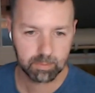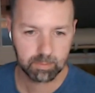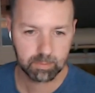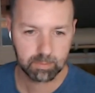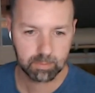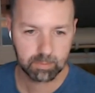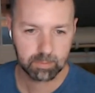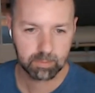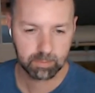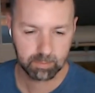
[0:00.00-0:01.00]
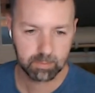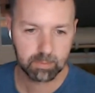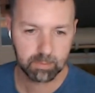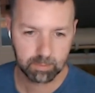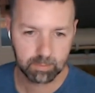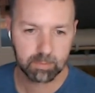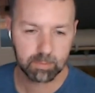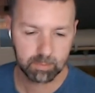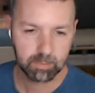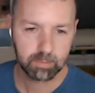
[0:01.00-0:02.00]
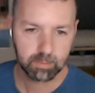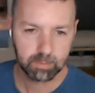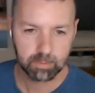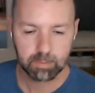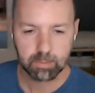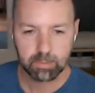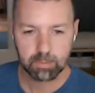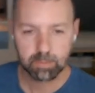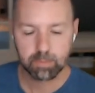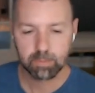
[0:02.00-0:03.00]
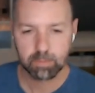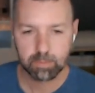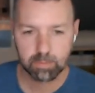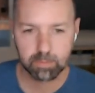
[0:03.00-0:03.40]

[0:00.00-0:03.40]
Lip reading: This person isn't speaking.